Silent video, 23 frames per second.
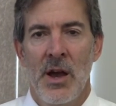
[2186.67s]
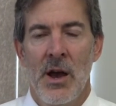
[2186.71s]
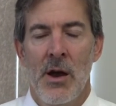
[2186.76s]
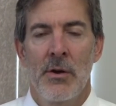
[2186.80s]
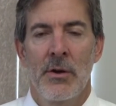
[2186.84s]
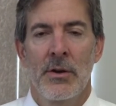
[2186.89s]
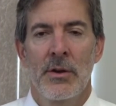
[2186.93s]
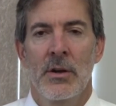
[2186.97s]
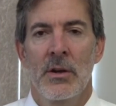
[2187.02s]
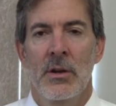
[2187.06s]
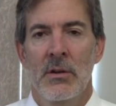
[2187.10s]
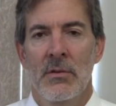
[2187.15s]
How
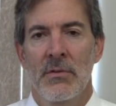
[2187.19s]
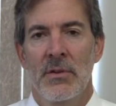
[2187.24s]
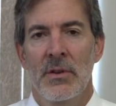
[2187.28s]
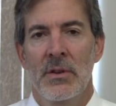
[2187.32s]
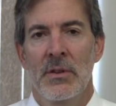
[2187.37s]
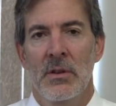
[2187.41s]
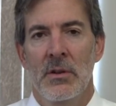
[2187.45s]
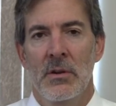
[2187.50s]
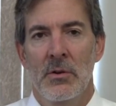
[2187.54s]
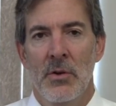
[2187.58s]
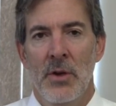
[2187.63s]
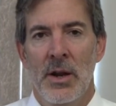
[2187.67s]
are you going to
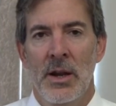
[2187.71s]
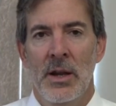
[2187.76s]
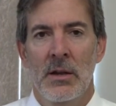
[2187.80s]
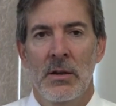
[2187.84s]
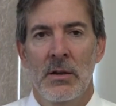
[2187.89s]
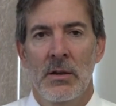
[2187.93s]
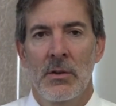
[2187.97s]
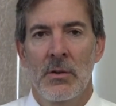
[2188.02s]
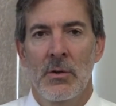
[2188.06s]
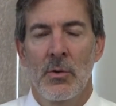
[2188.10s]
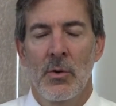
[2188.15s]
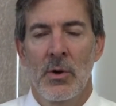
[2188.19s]
fit the
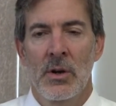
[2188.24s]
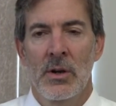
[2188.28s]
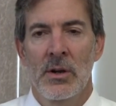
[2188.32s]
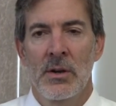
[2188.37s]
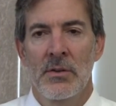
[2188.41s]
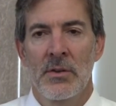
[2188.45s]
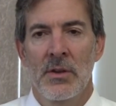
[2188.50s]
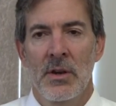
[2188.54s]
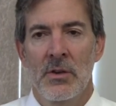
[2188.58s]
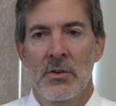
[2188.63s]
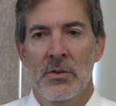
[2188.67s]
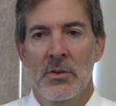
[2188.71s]
training to the
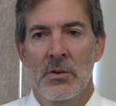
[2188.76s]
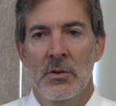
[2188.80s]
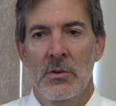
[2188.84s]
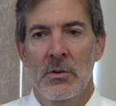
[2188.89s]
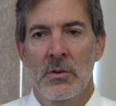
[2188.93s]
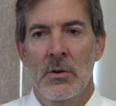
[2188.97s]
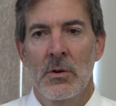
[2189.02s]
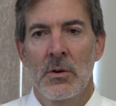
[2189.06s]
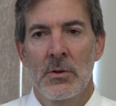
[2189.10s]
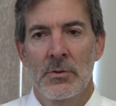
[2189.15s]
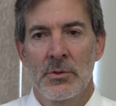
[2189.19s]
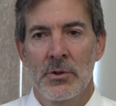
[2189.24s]
organizational
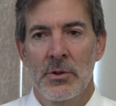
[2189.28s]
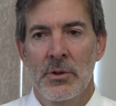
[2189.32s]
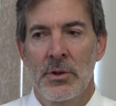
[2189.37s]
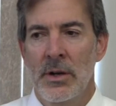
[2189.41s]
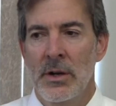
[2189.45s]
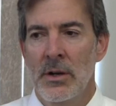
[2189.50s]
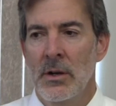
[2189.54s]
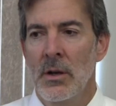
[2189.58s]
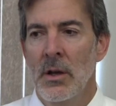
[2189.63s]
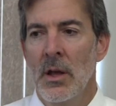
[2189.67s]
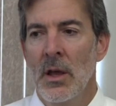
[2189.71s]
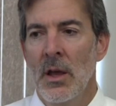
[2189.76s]
culture
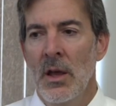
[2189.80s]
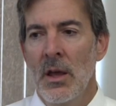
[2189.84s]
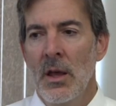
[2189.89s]
here?